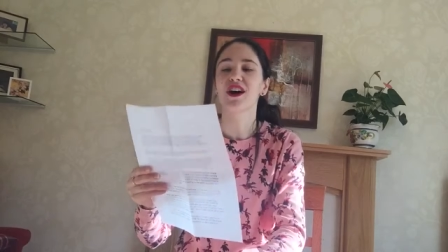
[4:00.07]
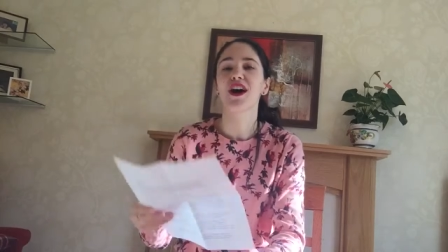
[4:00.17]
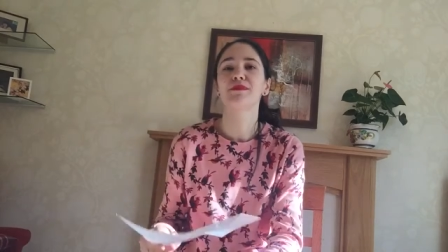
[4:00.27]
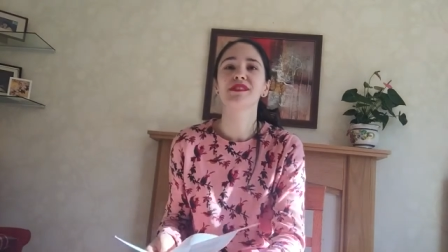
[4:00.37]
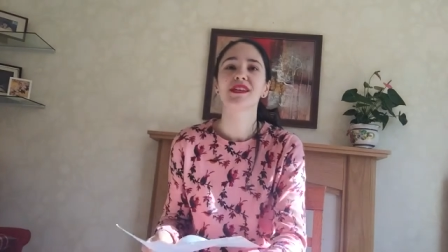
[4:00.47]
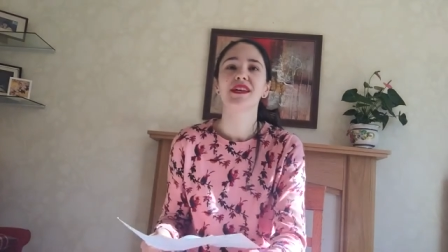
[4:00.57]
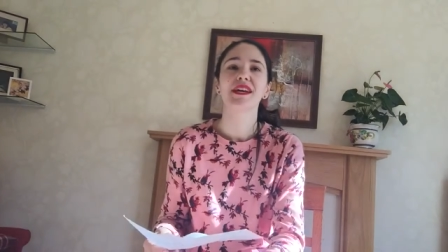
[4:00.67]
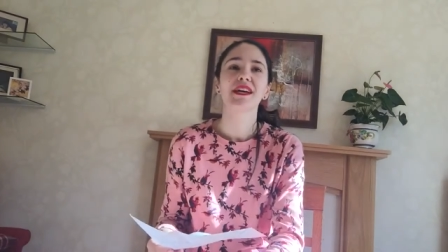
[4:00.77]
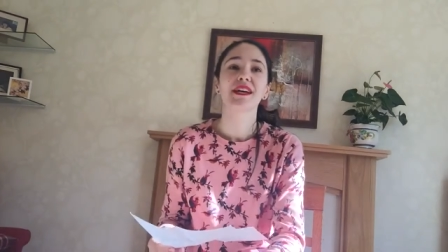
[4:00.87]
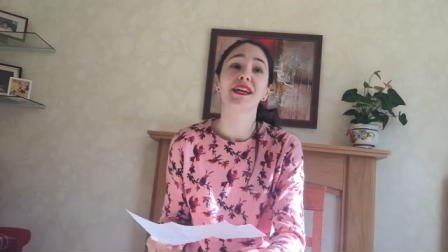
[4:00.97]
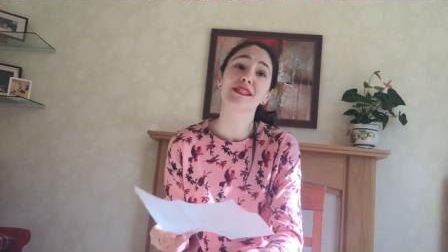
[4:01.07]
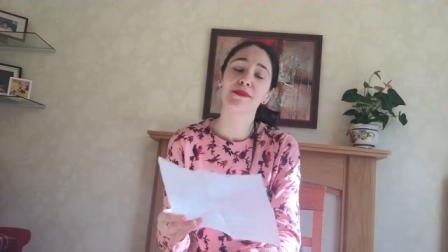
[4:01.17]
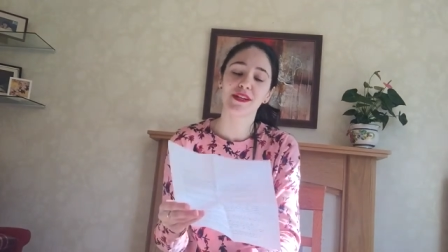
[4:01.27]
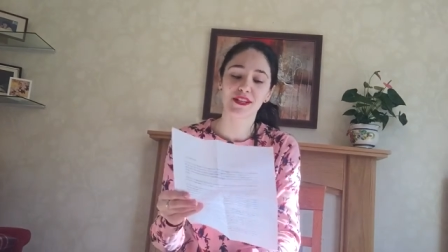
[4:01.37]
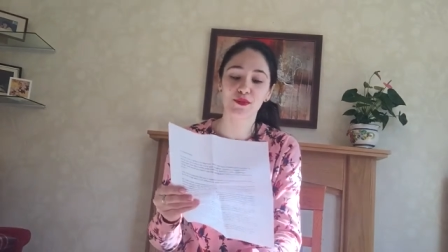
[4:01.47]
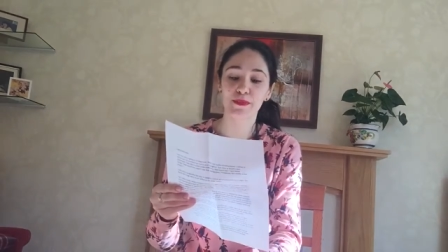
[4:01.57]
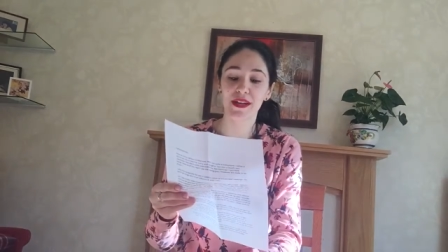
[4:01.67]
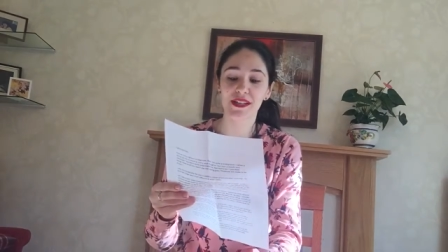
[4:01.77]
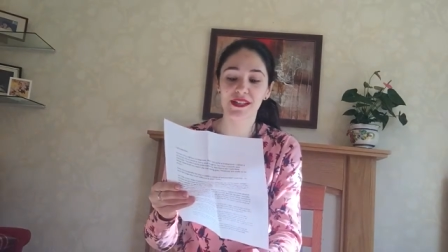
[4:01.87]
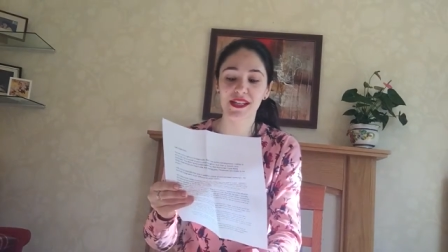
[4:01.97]
times, Gediminas would be
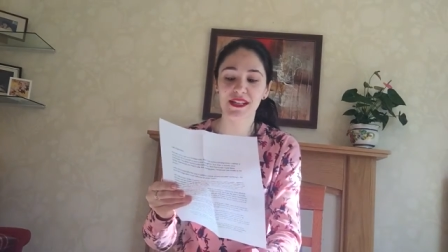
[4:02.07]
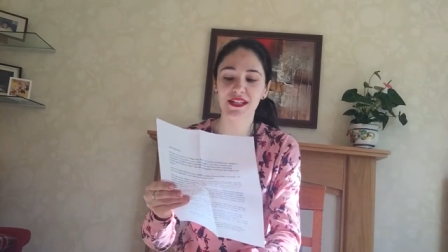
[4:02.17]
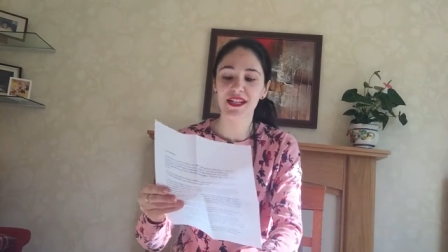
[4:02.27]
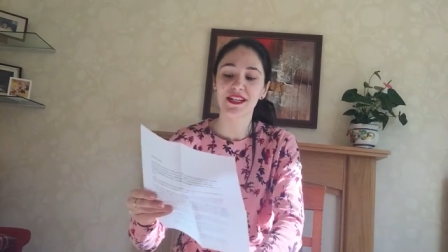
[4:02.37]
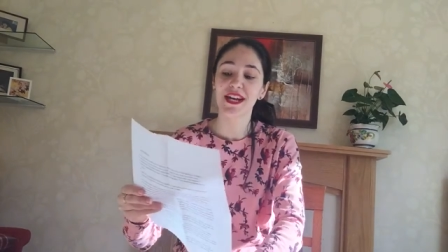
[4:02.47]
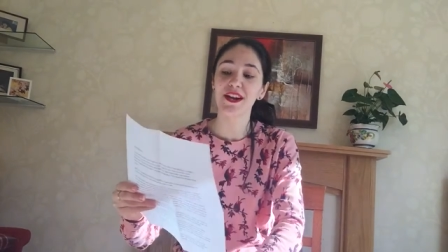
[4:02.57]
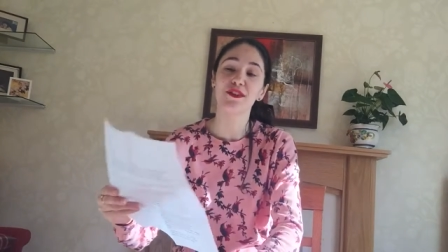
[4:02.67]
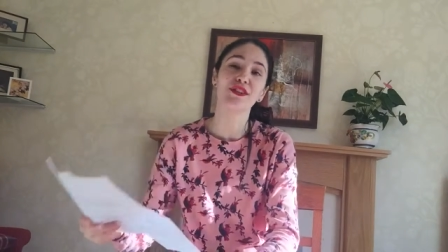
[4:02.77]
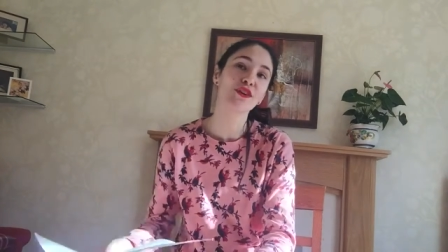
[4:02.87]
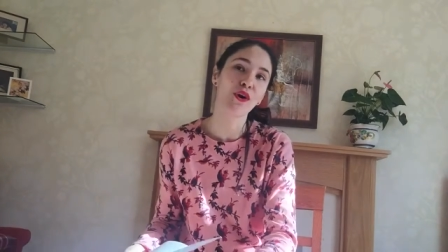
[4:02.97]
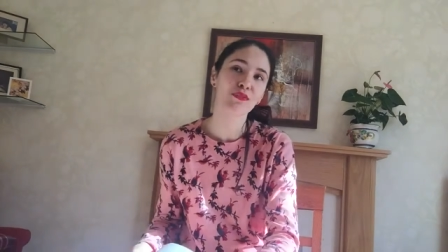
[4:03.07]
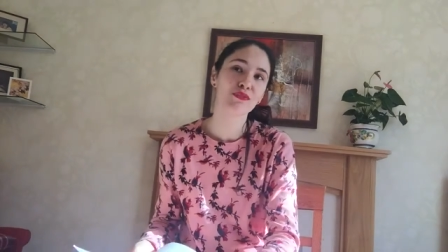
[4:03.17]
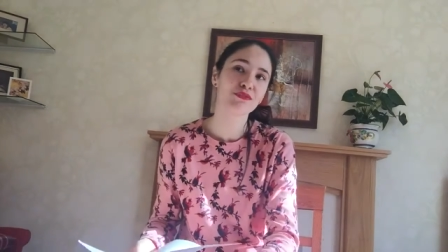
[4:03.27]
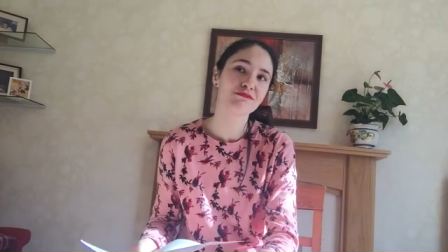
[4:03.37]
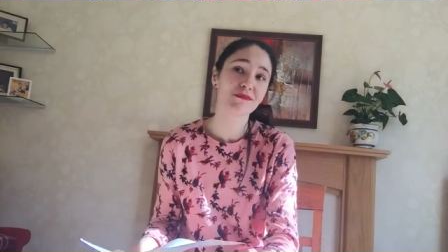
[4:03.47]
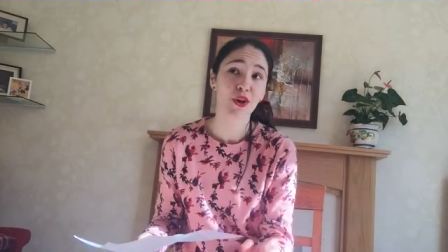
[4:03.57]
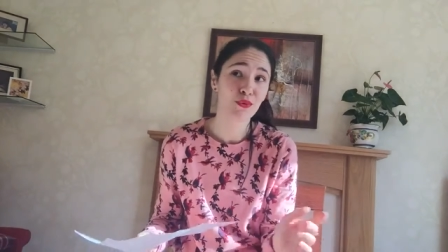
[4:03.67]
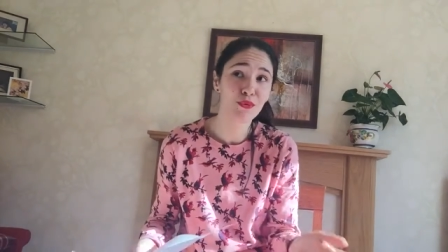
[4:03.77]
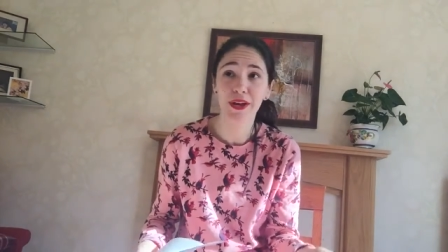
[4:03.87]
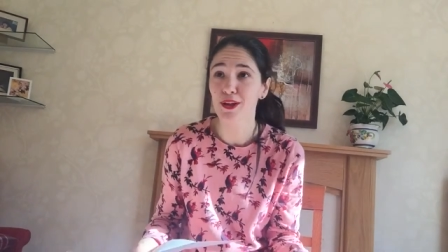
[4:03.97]
considered an adherent of
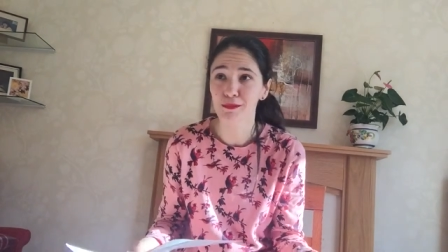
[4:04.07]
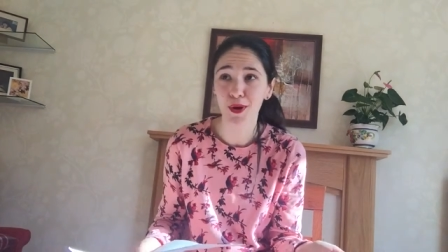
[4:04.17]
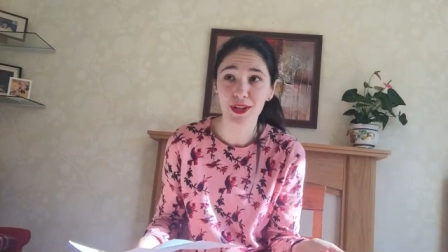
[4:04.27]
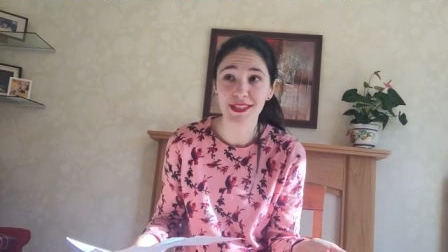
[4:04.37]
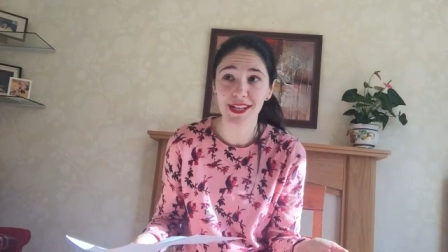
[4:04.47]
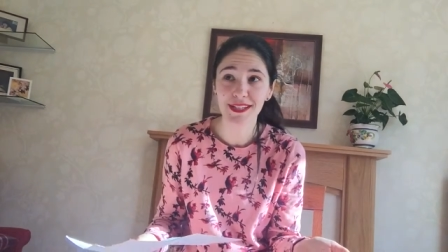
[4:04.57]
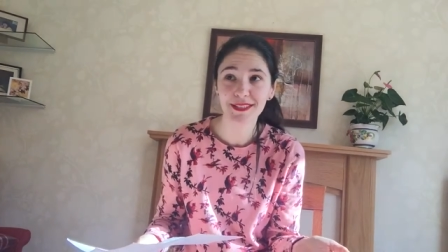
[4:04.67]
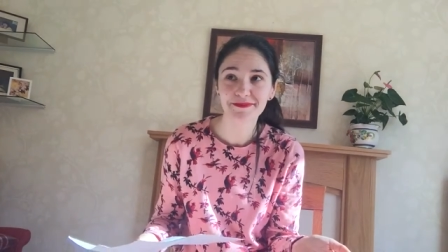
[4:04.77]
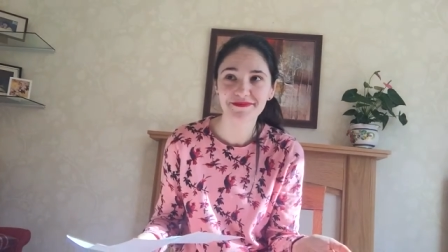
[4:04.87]
realpolitik.